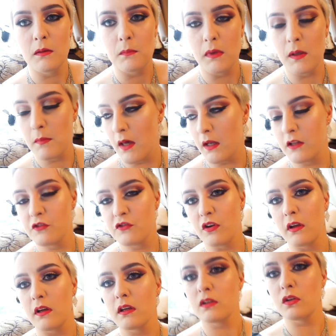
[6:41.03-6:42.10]
Me and Manny's
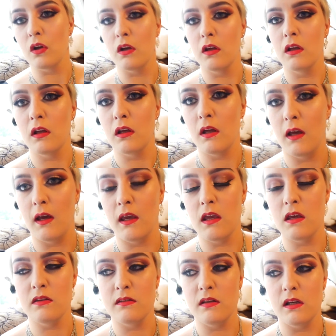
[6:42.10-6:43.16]
drinking now.
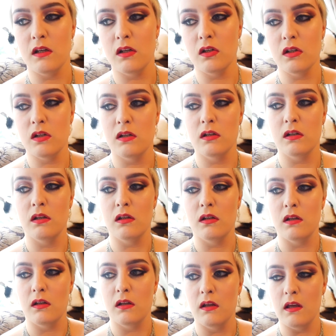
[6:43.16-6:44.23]
Angel's here.
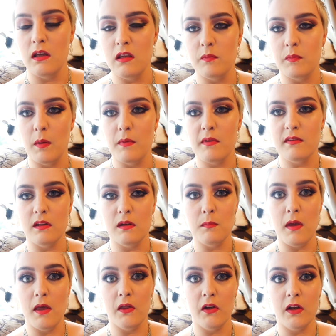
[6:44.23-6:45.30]
He's babysitting
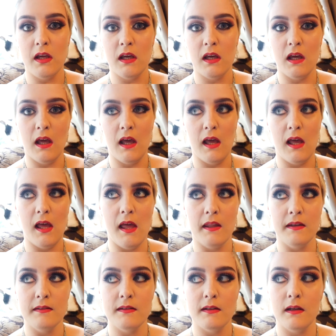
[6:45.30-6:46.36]
Melanie
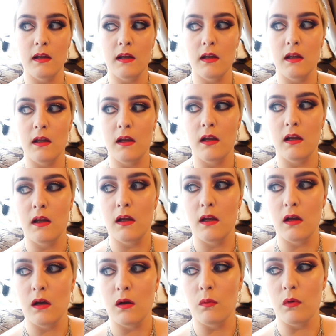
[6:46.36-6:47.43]
and
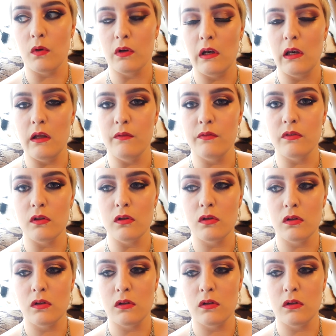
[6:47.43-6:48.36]
we're going to leave soon.